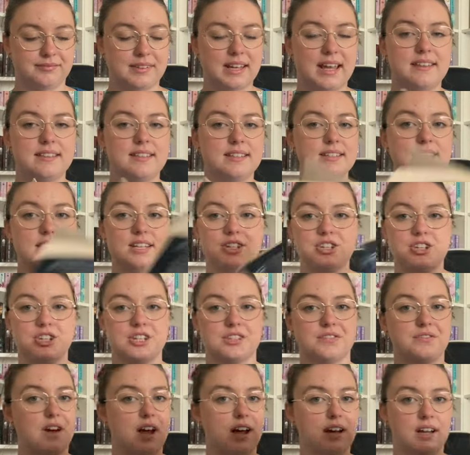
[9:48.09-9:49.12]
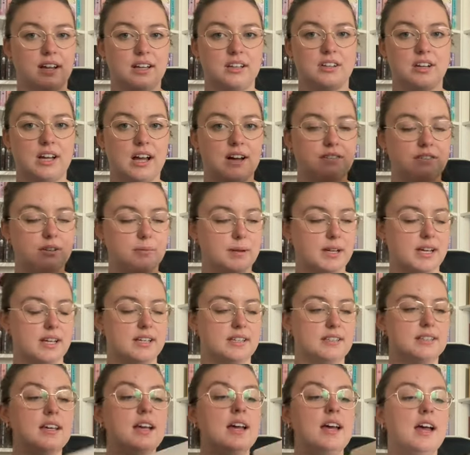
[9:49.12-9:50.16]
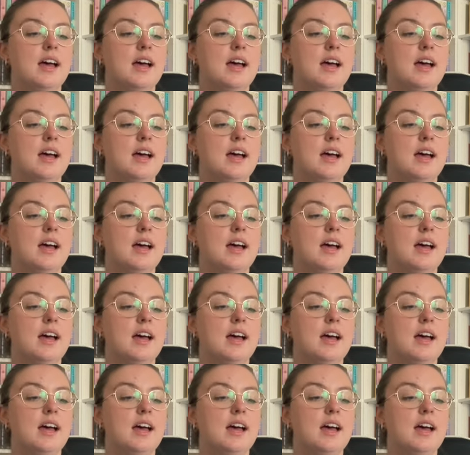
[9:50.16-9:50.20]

This edition is fine, like look how floppy it is.